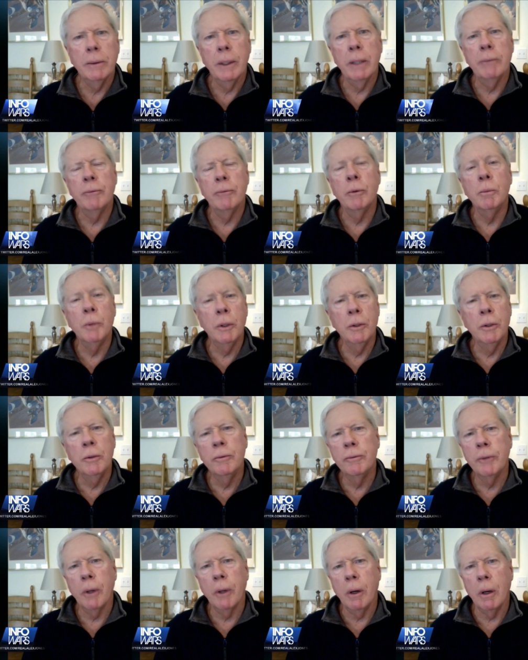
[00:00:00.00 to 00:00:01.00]
They
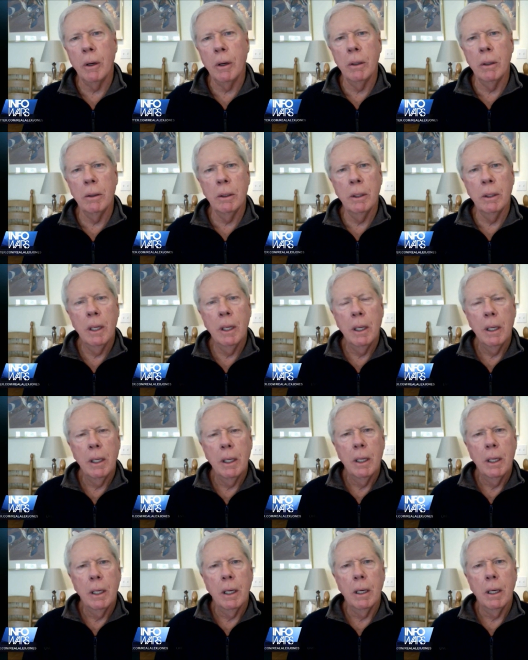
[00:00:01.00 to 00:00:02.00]
removed all
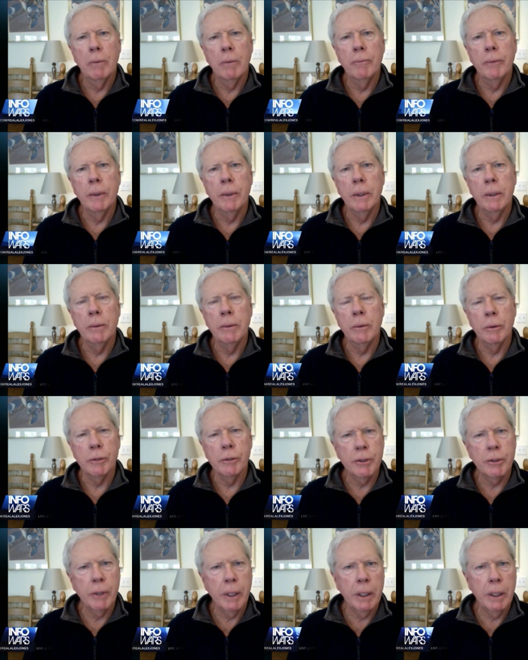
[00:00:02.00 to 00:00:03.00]
of the
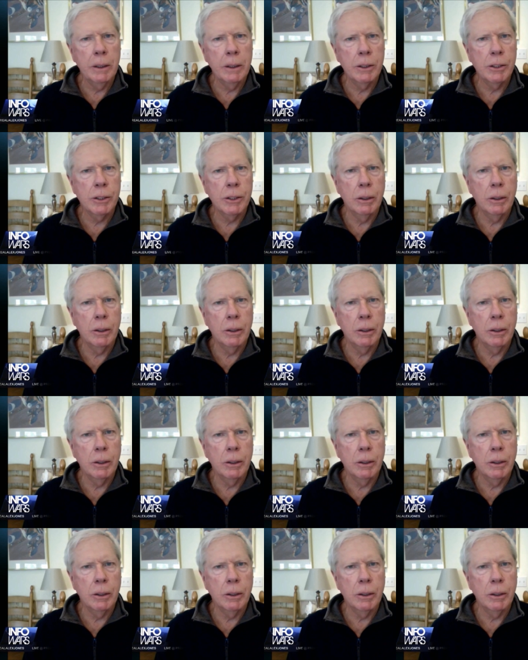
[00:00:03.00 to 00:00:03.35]
restraints